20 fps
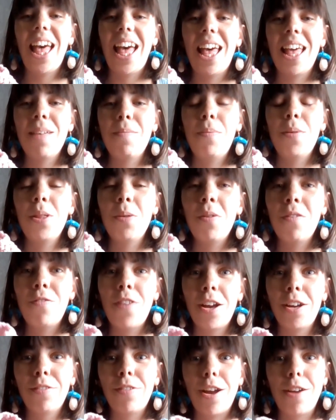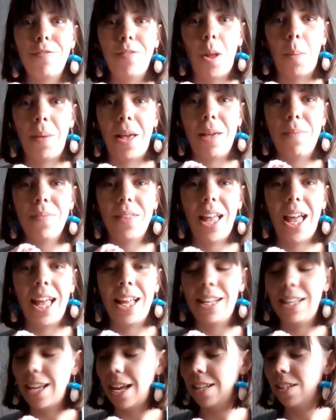But they were very, very floppy.
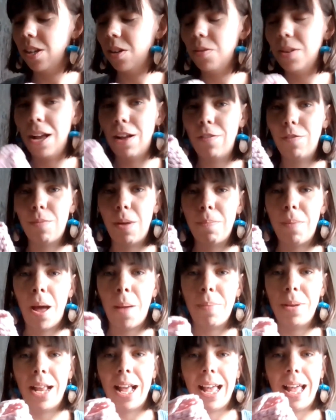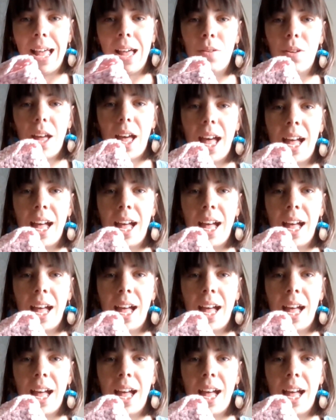And I took one out for my Barbie night out,